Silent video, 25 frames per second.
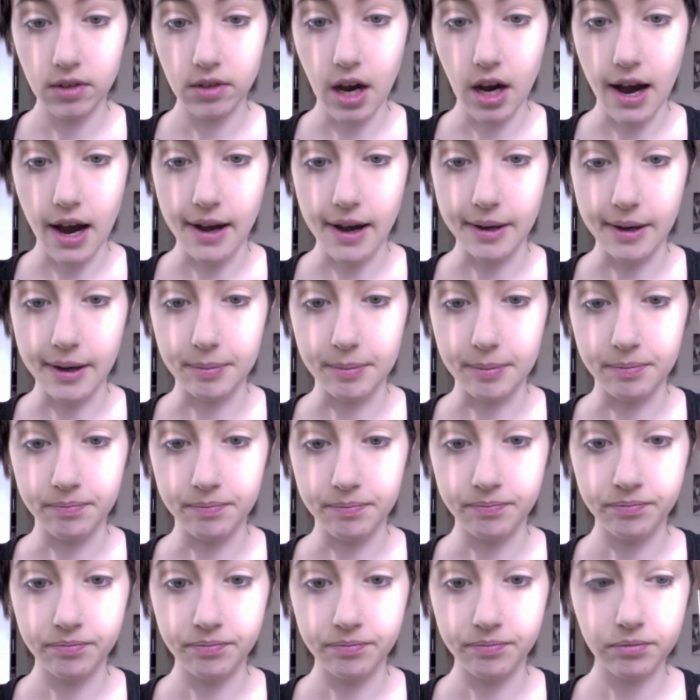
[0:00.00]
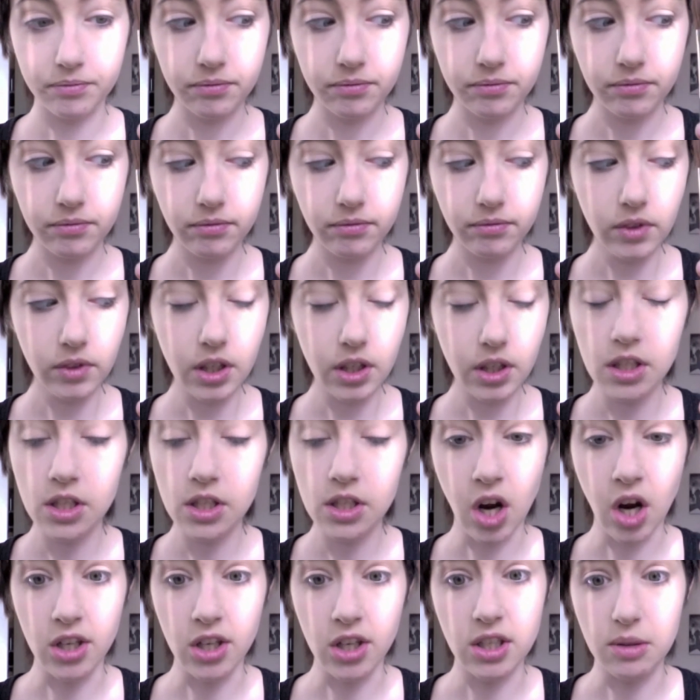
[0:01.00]
It's
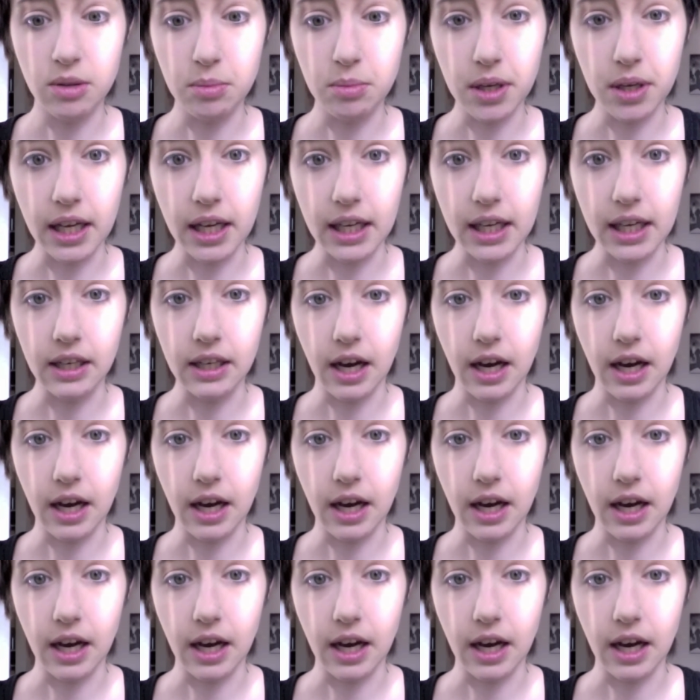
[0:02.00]
not too big.